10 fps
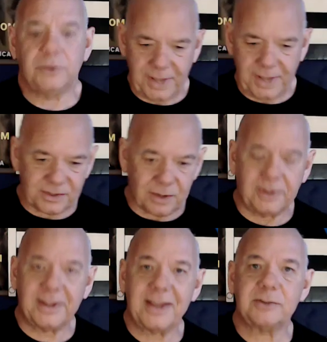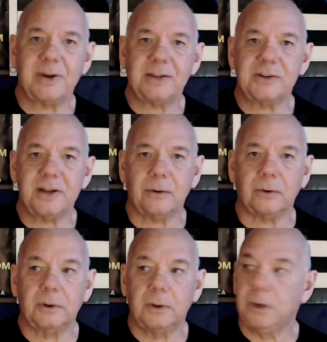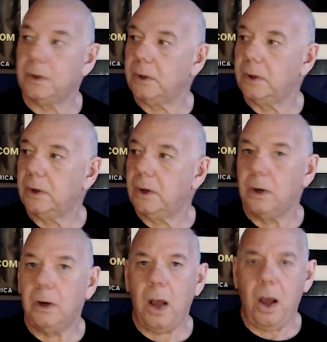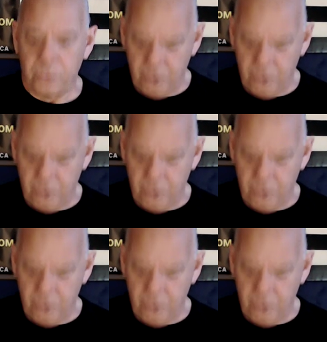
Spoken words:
your leg's going 1,000 miles an hour. Oh,